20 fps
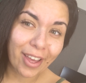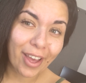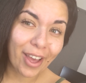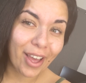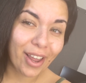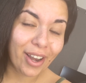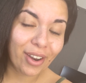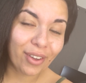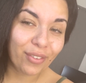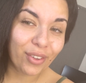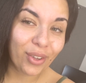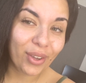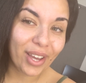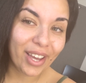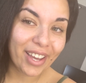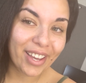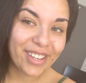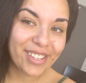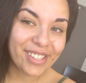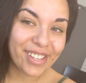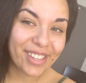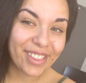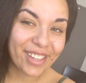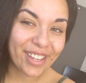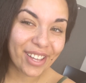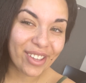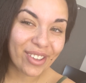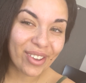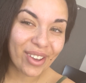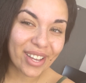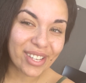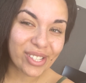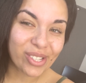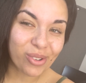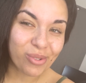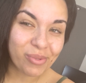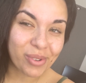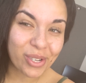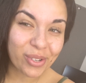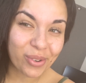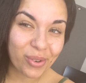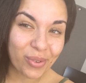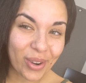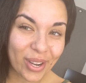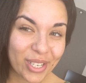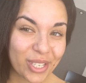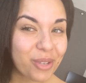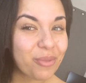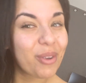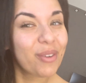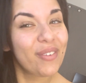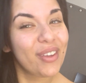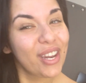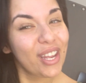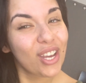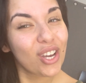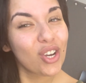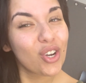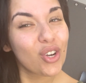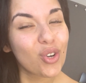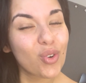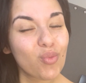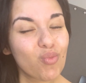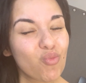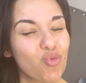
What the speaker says: I love you guys and thank you guys so much for watching my video.